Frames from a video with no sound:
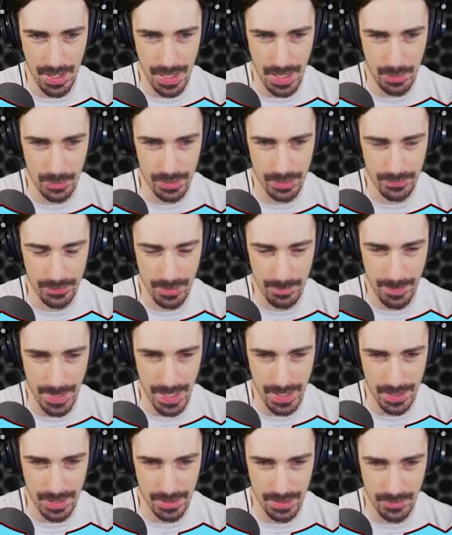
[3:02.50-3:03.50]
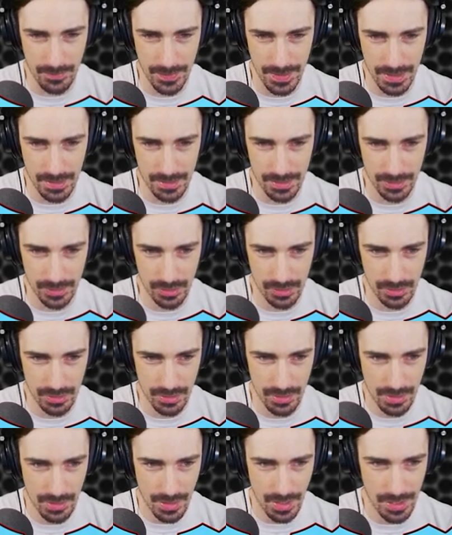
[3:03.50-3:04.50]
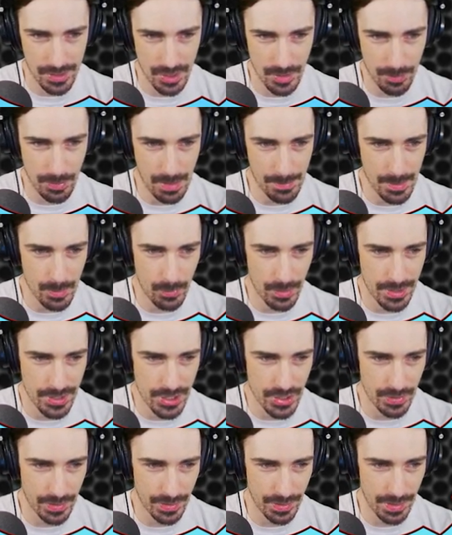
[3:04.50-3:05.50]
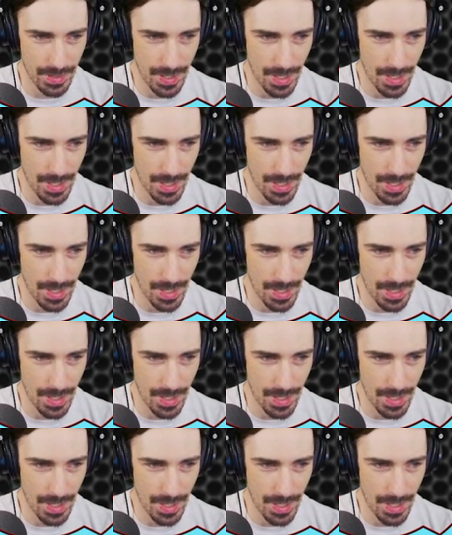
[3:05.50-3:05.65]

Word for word: out of the back of the vehicle. And you're probably wondering,